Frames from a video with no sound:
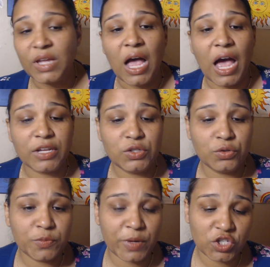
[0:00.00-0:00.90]
I do
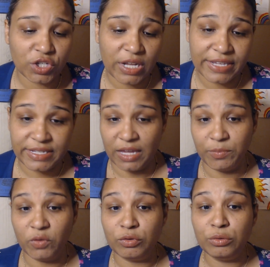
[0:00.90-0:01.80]
specialize. I am
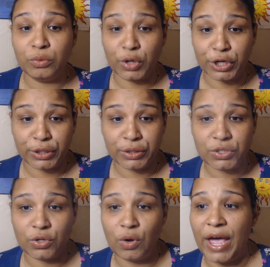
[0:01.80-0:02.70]
a root worker,
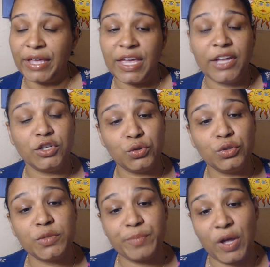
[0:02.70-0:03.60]
so I can do
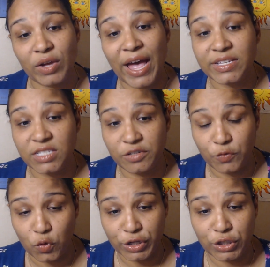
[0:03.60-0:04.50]
spell casting
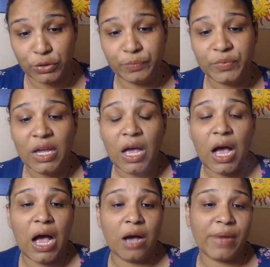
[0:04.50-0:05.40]
for you.
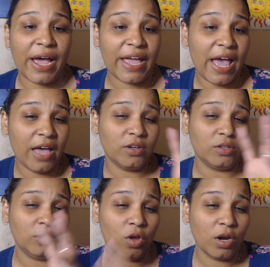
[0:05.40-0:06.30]
Um, I had
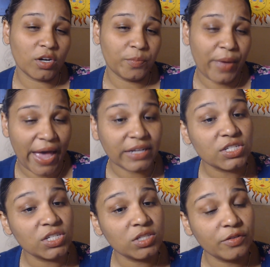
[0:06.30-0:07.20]
longer
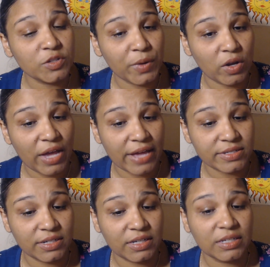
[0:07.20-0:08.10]
packages of spell
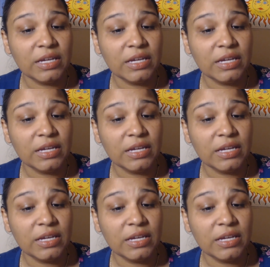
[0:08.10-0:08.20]
casting,